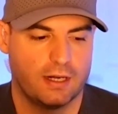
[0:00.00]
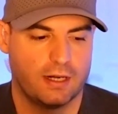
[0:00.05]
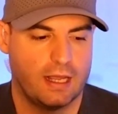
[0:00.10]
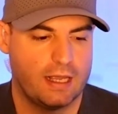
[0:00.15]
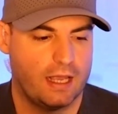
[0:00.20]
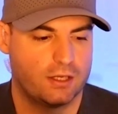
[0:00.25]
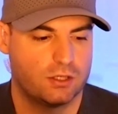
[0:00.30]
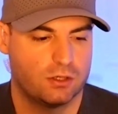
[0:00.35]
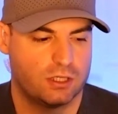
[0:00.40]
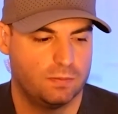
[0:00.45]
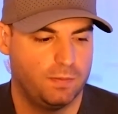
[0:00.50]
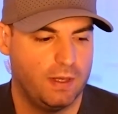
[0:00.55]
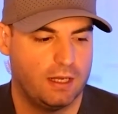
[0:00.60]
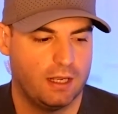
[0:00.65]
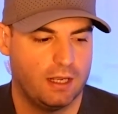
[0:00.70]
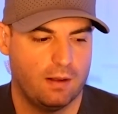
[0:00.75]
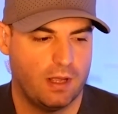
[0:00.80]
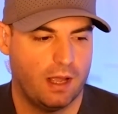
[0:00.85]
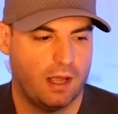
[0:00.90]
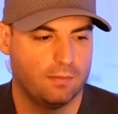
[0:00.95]
And as you're
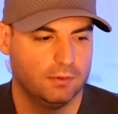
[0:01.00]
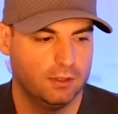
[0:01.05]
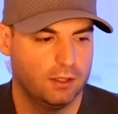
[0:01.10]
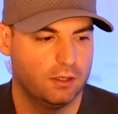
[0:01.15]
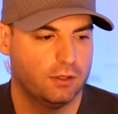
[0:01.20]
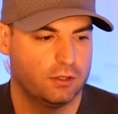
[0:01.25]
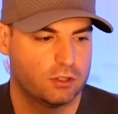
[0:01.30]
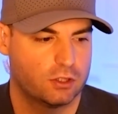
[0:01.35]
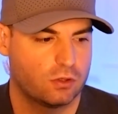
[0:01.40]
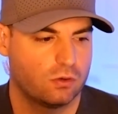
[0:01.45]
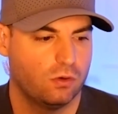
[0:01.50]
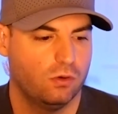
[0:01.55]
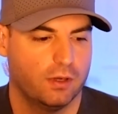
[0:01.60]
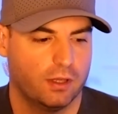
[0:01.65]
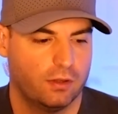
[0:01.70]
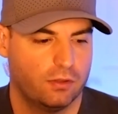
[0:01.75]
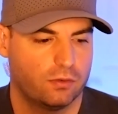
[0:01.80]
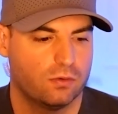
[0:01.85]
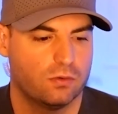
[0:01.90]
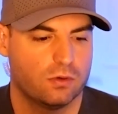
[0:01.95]
speaking, I'm literally
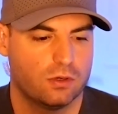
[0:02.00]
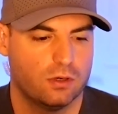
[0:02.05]
scrolling through